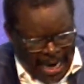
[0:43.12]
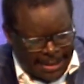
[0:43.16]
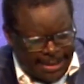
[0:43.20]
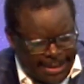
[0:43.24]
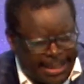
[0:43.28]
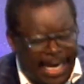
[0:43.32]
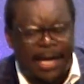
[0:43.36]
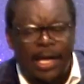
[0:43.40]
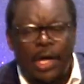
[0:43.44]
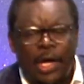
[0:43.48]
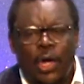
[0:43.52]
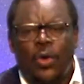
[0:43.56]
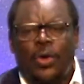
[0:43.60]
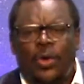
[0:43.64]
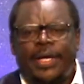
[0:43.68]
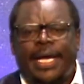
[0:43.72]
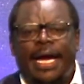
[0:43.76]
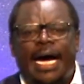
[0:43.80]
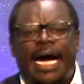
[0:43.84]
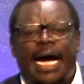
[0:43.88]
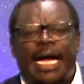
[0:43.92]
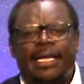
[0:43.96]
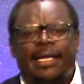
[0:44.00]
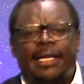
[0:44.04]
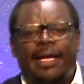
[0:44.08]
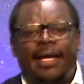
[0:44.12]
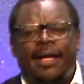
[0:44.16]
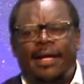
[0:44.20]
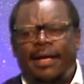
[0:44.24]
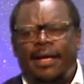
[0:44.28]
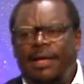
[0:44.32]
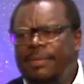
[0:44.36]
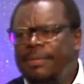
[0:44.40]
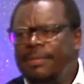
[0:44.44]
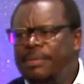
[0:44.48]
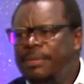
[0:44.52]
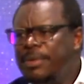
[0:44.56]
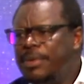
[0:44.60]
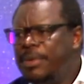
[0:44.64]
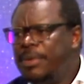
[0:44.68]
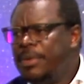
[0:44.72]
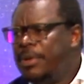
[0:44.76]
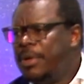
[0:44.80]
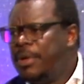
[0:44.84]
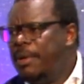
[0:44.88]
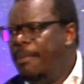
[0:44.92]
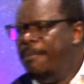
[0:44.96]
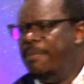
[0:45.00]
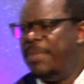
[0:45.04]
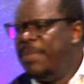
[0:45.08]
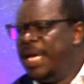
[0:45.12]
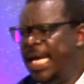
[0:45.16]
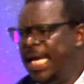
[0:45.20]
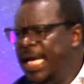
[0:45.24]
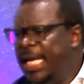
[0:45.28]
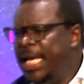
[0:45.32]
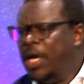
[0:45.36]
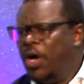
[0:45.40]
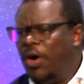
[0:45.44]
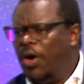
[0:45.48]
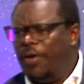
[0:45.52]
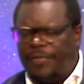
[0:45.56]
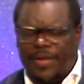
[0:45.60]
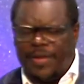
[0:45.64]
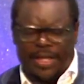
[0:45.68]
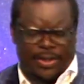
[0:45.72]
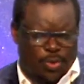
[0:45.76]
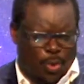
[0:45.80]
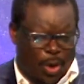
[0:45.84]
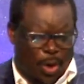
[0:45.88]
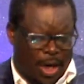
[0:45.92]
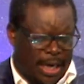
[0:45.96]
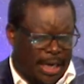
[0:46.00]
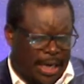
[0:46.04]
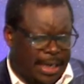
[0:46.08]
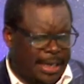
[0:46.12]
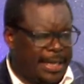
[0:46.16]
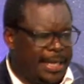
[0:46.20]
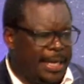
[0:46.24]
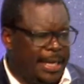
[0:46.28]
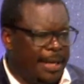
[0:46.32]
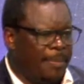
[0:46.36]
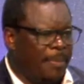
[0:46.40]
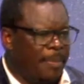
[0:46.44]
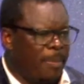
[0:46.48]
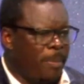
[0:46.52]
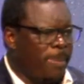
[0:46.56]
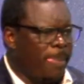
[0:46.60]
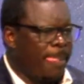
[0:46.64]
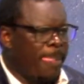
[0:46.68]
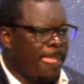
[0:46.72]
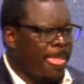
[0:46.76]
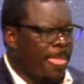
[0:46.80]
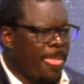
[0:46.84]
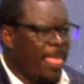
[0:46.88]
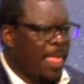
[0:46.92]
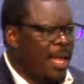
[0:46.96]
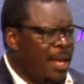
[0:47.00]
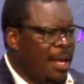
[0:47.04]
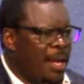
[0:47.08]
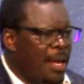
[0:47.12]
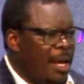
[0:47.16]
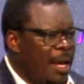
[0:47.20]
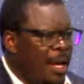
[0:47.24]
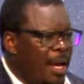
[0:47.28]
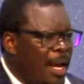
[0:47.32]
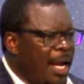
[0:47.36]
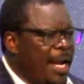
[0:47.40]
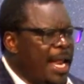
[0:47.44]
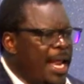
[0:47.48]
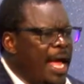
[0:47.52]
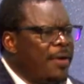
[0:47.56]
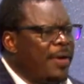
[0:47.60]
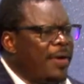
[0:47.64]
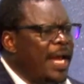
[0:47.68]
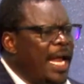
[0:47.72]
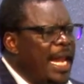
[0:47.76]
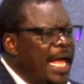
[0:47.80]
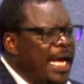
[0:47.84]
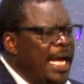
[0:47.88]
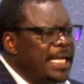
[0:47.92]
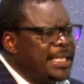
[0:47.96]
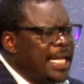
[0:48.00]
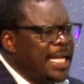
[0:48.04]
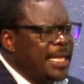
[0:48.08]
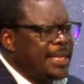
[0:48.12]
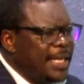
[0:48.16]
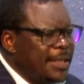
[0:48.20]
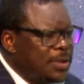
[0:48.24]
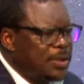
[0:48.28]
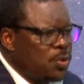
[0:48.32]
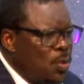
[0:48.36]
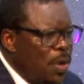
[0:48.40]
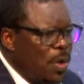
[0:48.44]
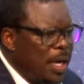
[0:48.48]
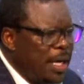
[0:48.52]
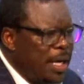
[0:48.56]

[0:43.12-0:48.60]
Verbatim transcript: I started looking at the meaning of this word, and I realized that this